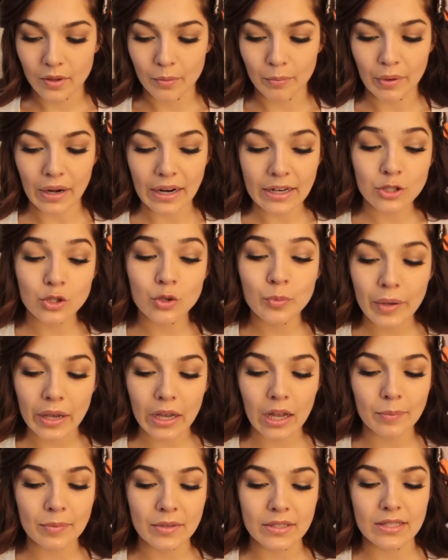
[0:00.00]
But I do
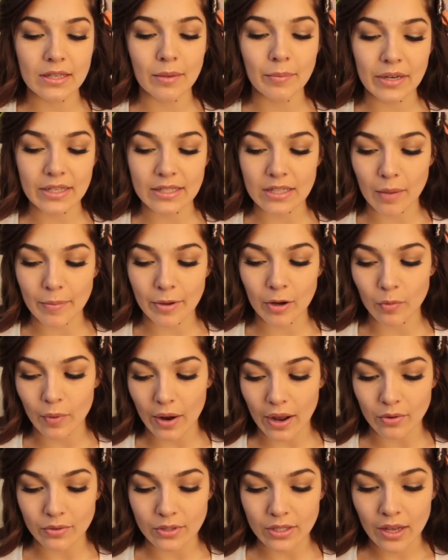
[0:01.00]
pick up that somebody's coming
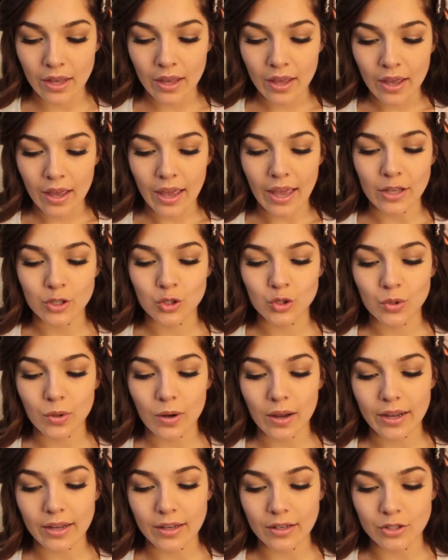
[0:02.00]
around and
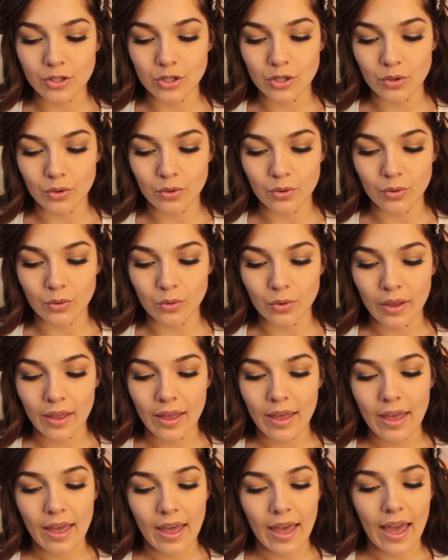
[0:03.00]
trying to
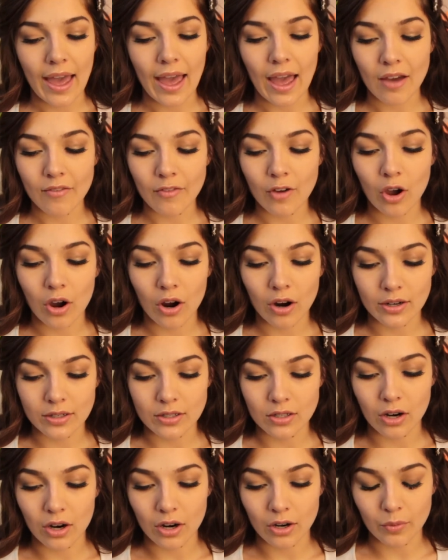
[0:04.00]
have a heart
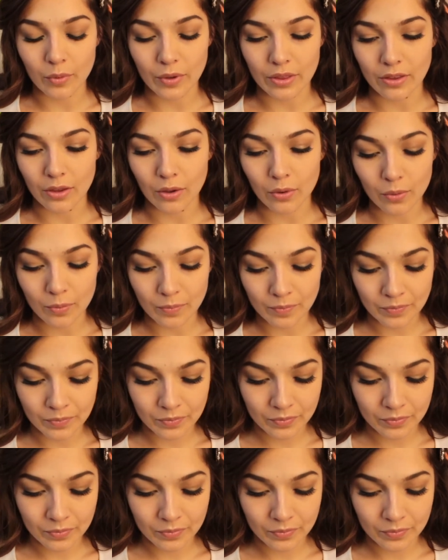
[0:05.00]
to heart with you.